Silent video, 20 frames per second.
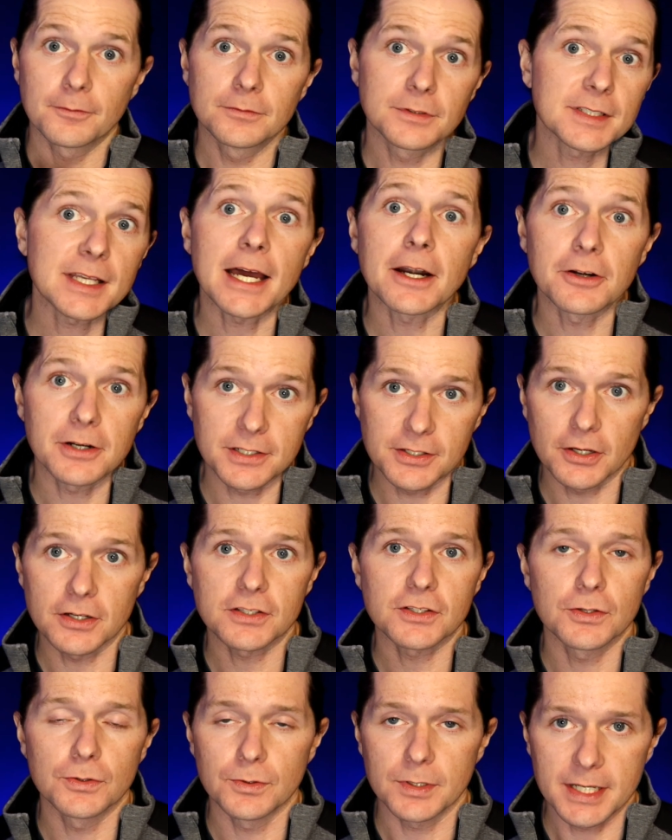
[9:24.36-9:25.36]
Saturday is
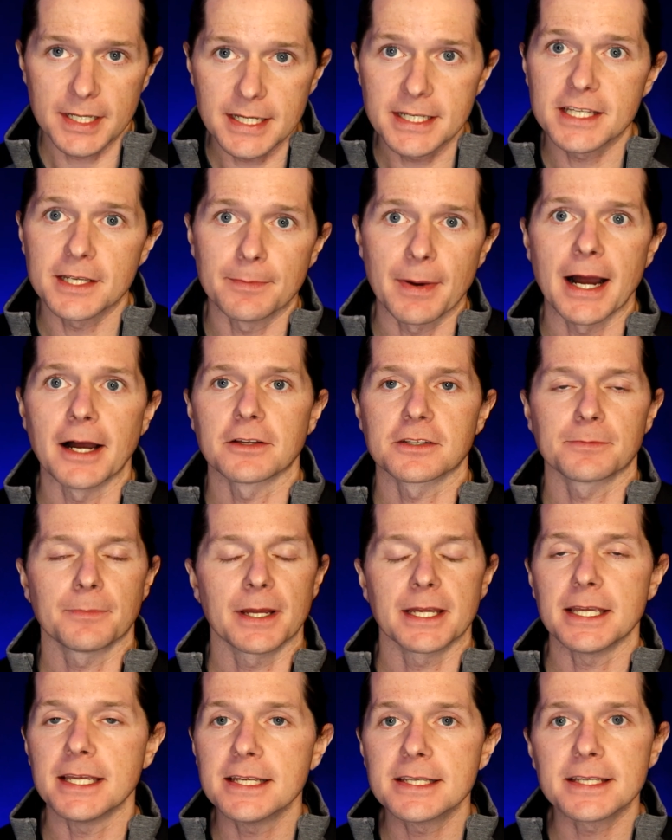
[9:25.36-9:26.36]
also easy miles. And
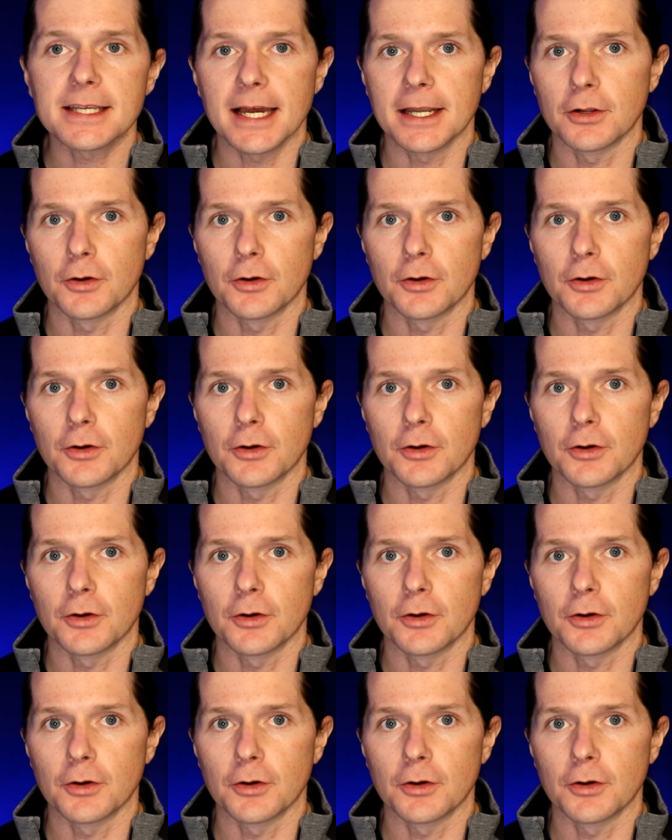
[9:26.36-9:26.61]
by easy,